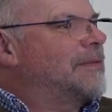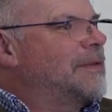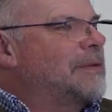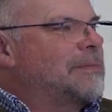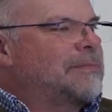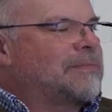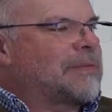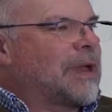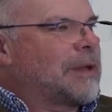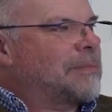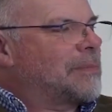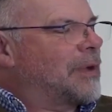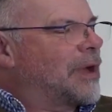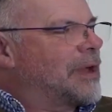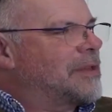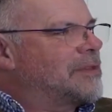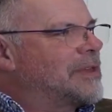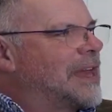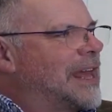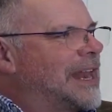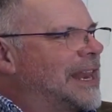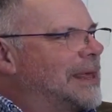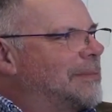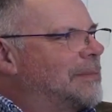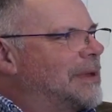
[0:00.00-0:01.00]
if you don't mind
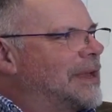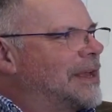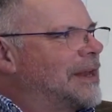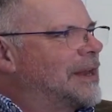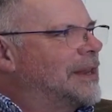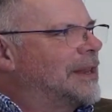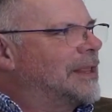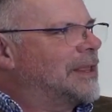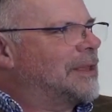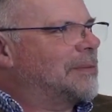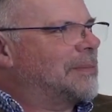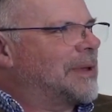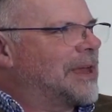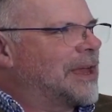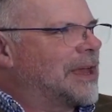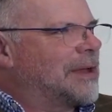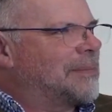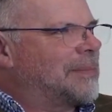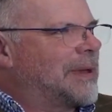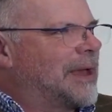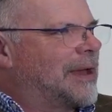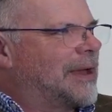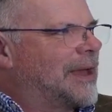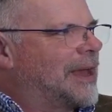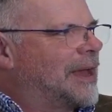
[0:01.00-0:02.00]
telling me a little bit
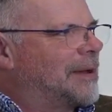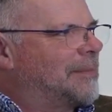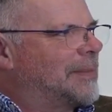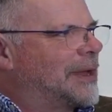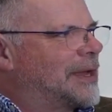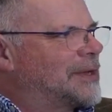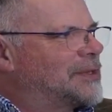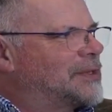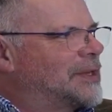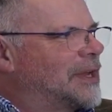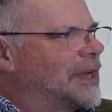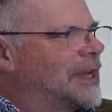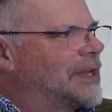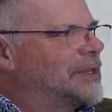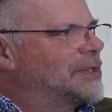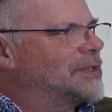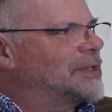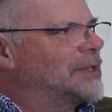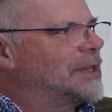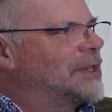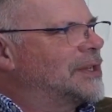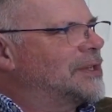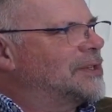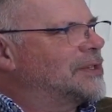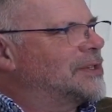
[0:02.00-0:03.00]
about Almac
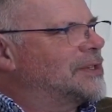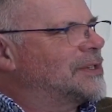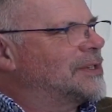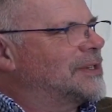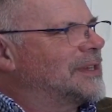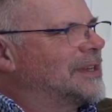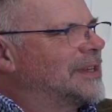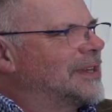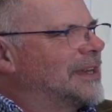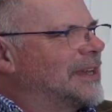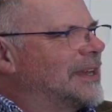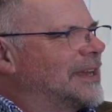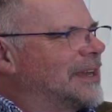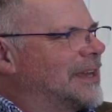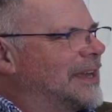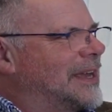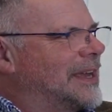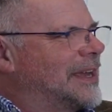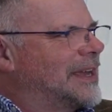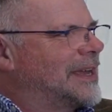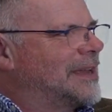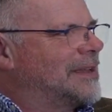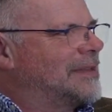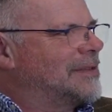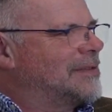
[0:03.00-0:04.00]
Sciences
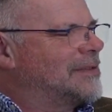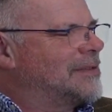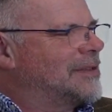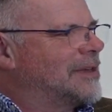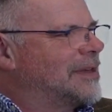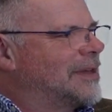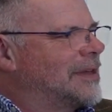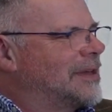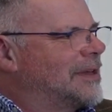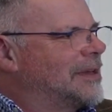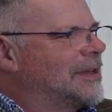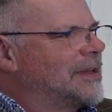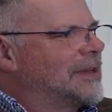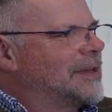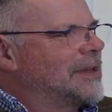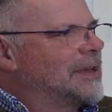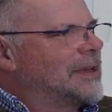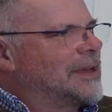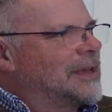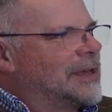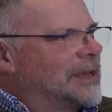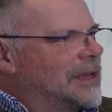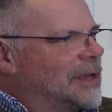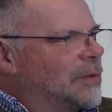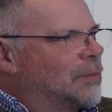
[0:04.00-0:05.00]
and uh,
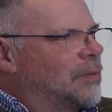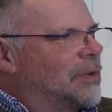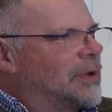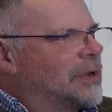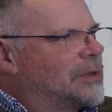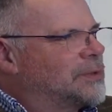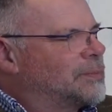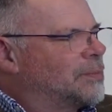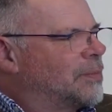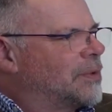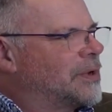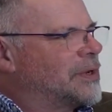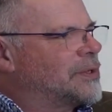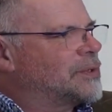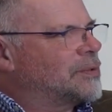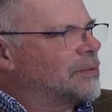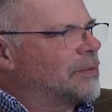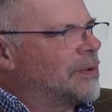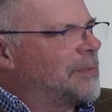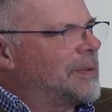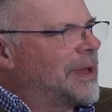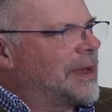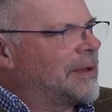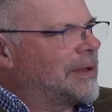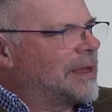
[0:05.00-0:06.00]
what, what it's
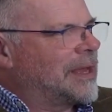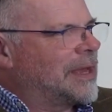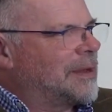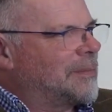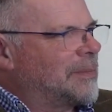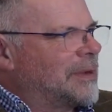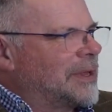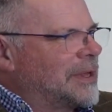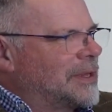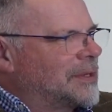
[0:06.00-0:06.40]
all about here?